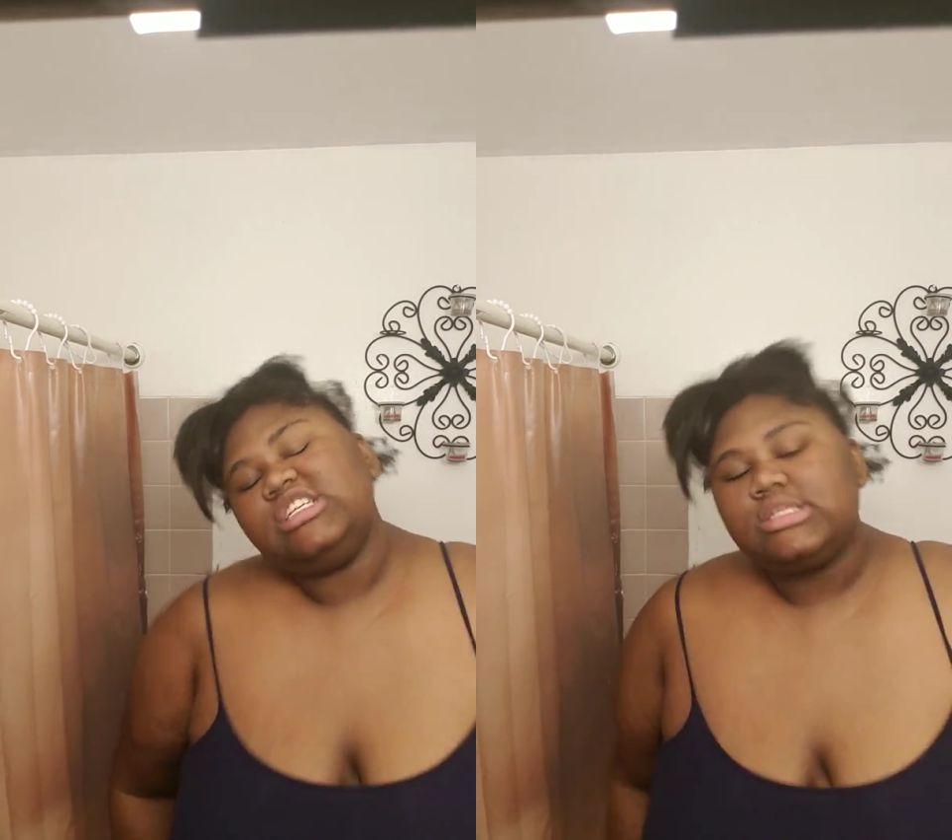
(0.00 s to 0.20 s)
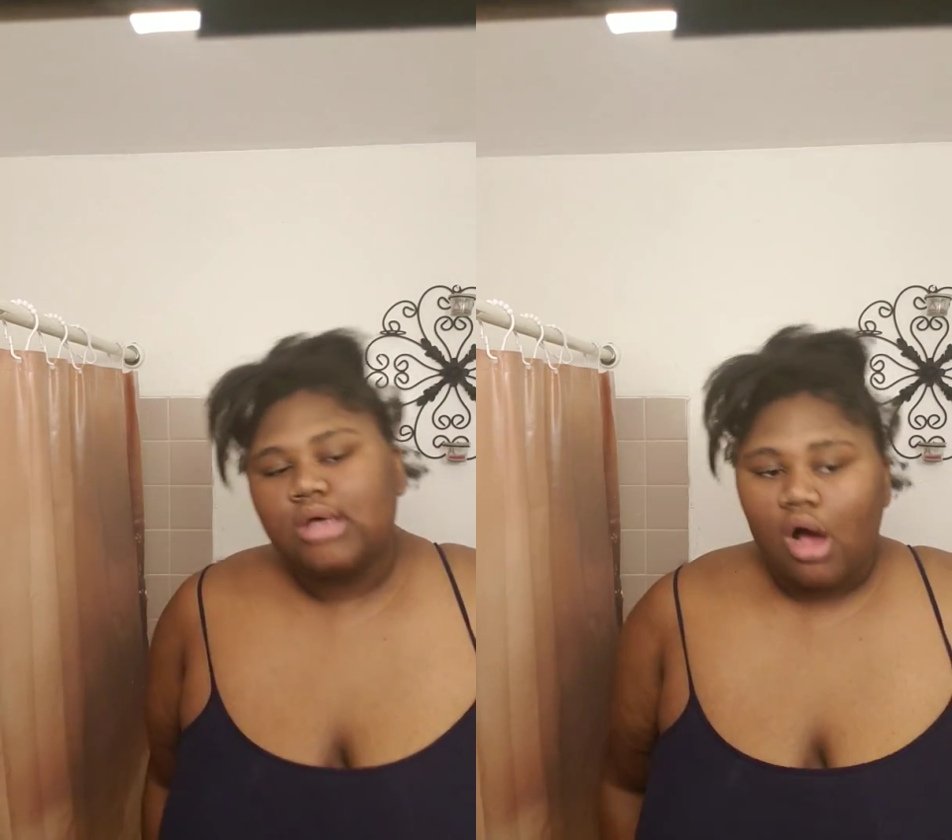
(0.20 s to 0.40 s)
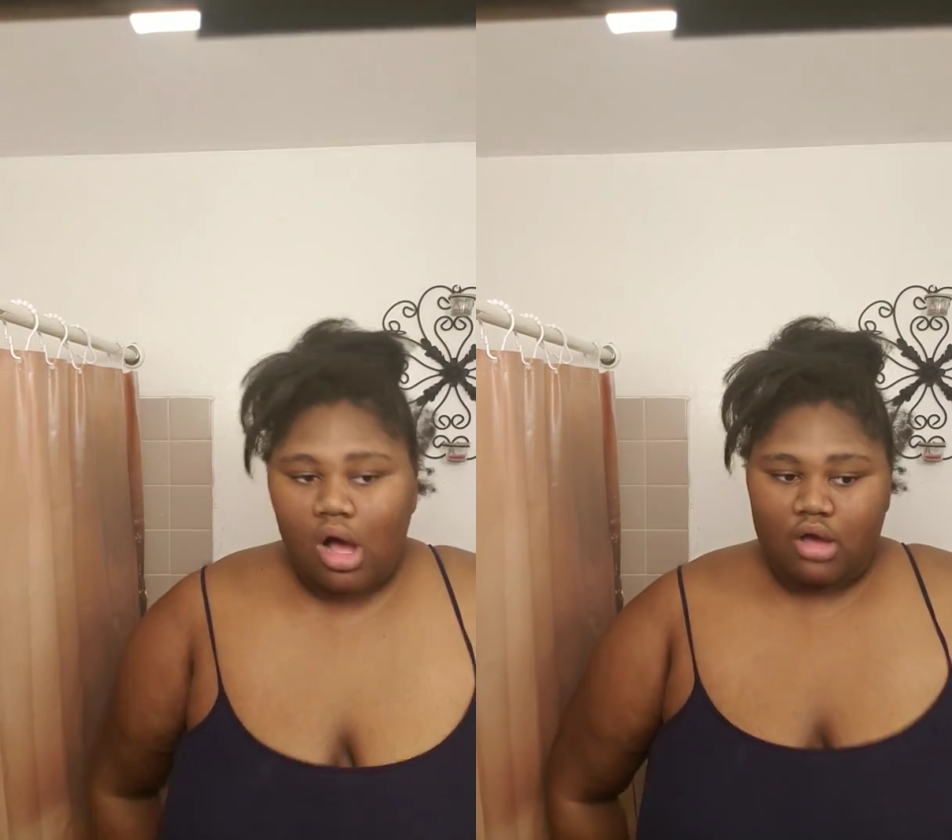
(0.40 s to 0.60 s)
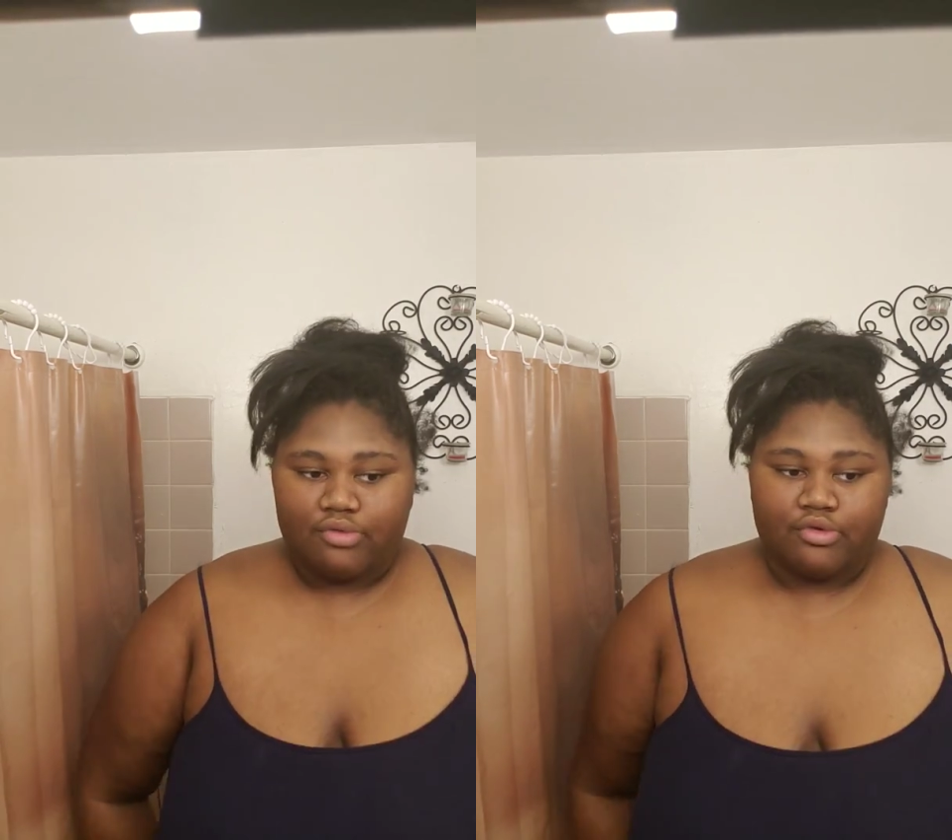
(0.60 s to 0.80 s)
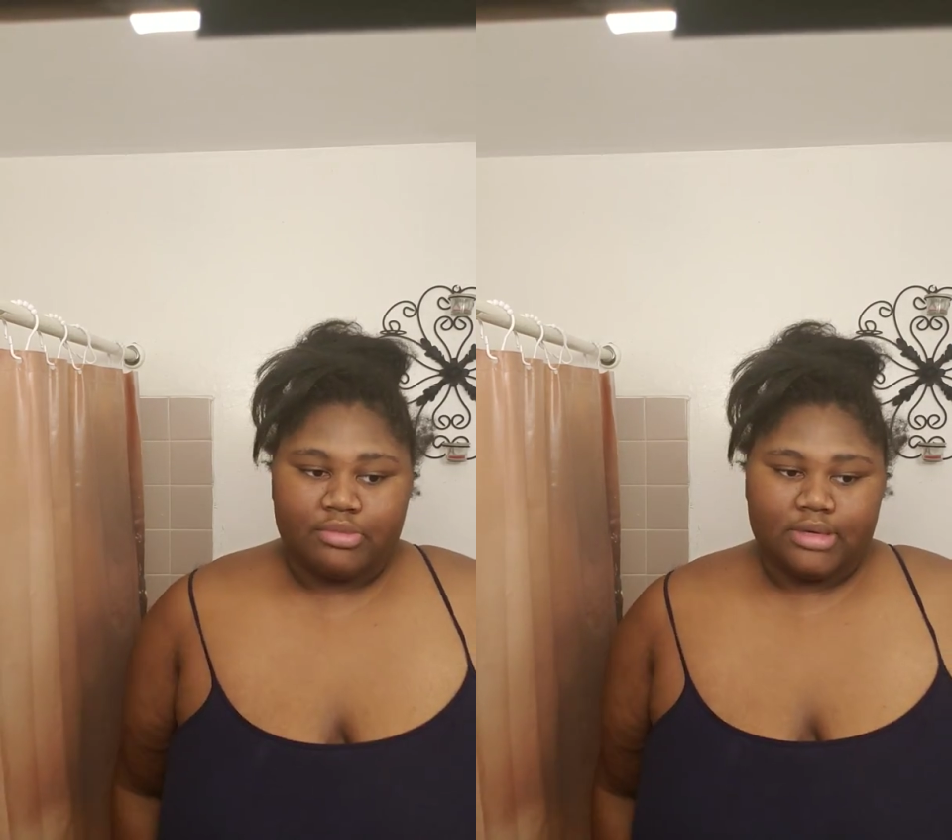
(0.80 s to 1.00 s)
just hard
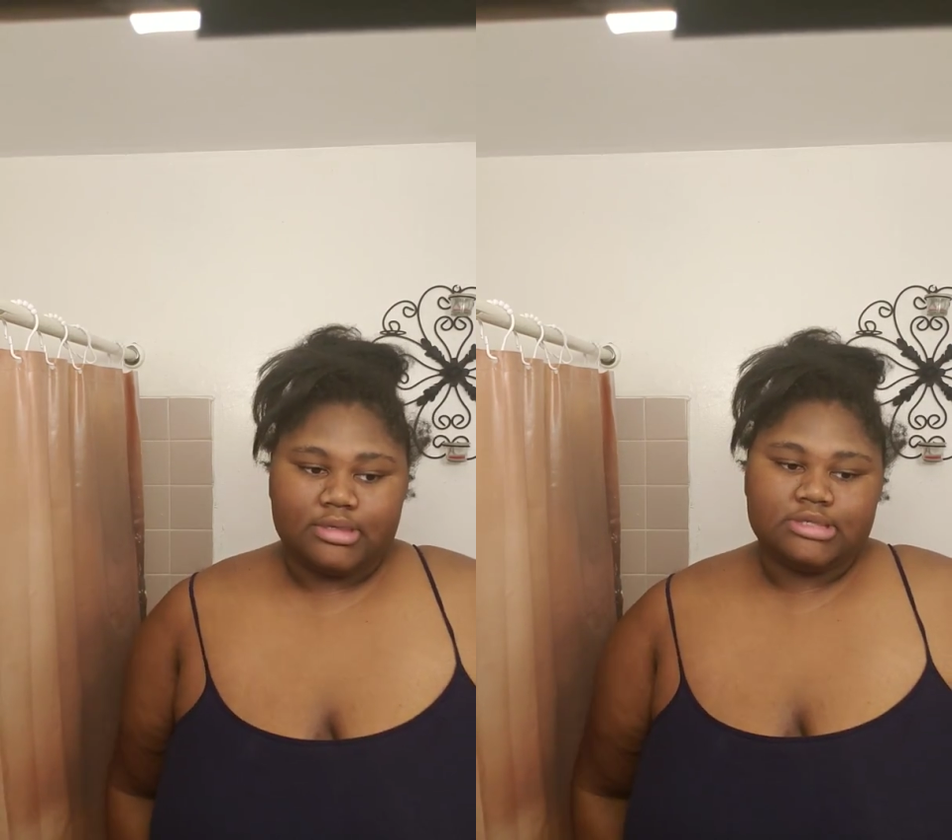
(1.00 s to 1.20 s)
for me,